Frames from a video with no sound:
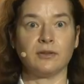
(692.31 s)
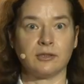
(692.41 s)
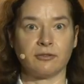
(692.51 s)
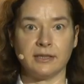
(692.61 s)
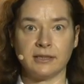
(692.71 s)
the
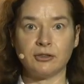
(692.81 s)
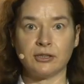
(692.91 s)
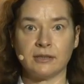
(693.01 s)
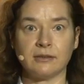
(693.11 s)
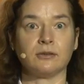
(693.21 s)

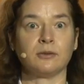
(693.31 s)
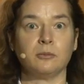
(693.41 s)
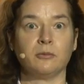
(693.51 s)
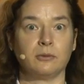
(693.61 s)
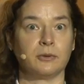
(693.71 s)
transition
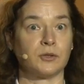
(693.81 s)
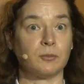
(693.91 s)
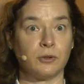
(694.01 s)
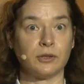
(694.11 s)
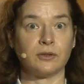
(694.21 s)
to much
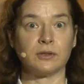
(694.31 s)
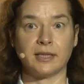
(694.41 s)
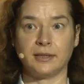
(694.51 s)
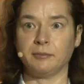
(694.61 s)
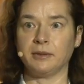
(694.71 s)
more
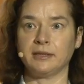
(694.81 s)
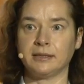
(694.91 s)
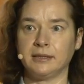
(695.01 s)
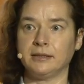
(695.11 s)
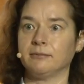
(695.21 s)

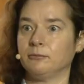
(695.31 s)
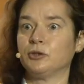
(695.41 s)
sustainability,